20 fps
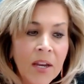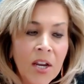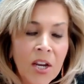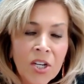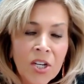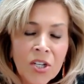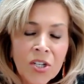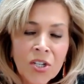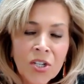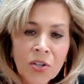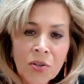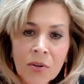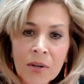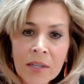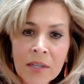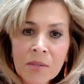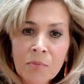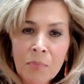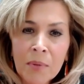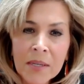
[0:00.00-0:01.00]

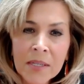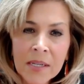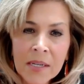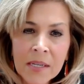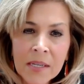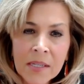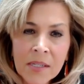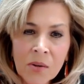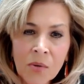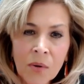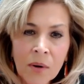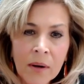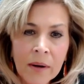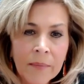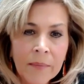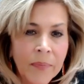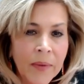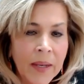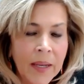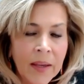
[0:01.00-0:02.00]
insurance business
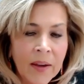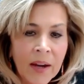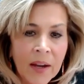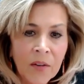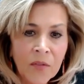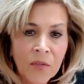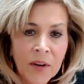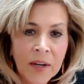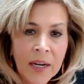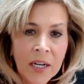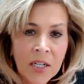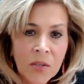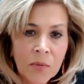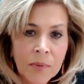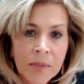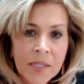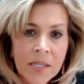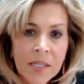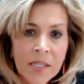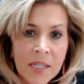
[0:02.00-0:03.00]
or any kind of financial
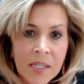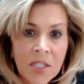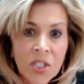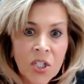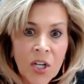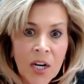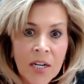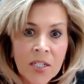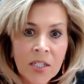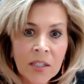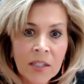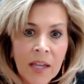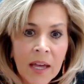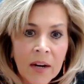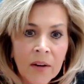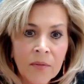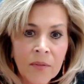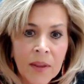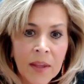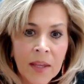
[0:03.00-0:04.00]
business, it's changed a
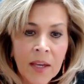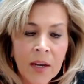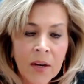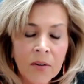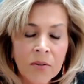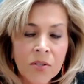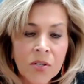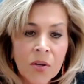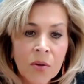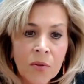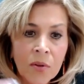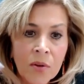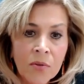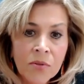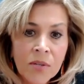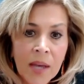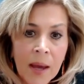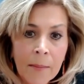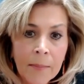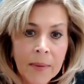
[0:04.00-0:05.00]
lot over the years. So
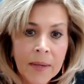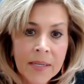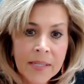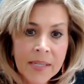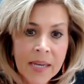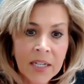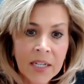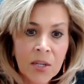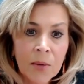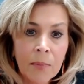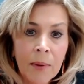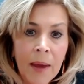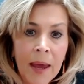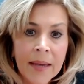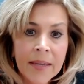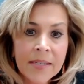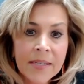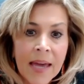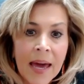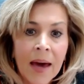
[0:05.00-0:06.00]
those companies actually
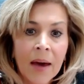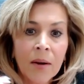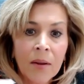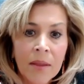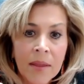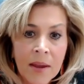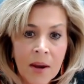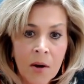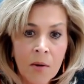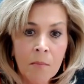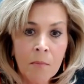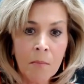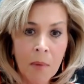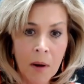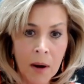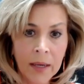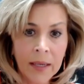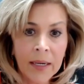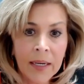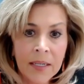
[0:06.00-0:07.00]
pay us out of their
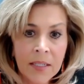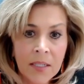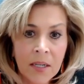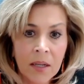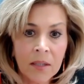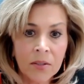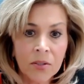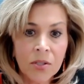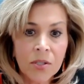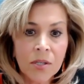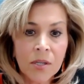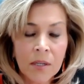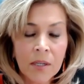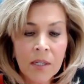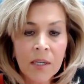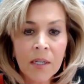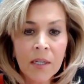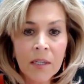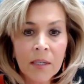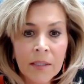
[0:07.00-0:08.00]
marketing dollars.
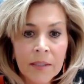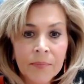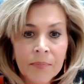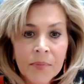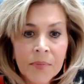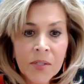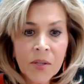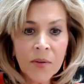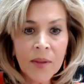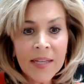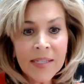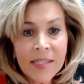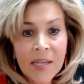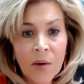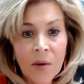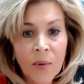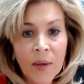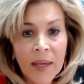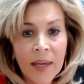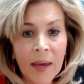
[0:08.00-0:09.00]
So that's
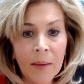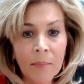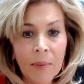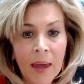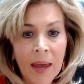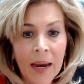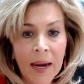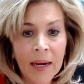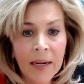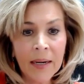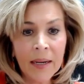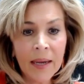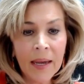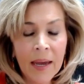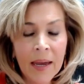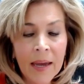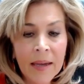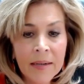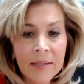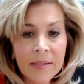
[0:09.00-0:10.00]
how we get paid.
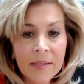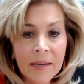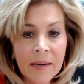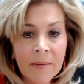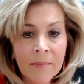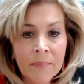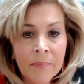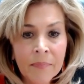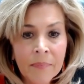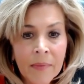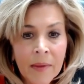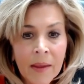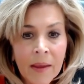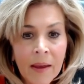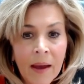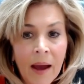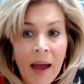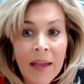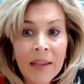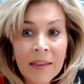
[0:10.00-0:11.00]
And
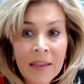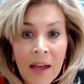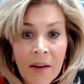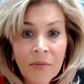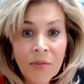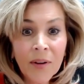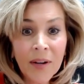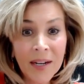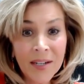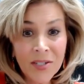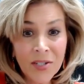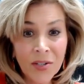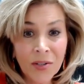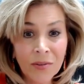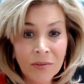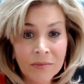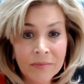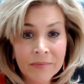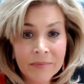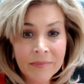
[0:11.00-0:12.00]
I love what I
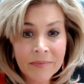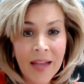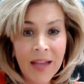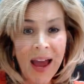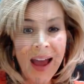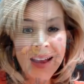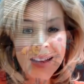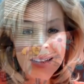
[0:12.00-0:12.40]
do. I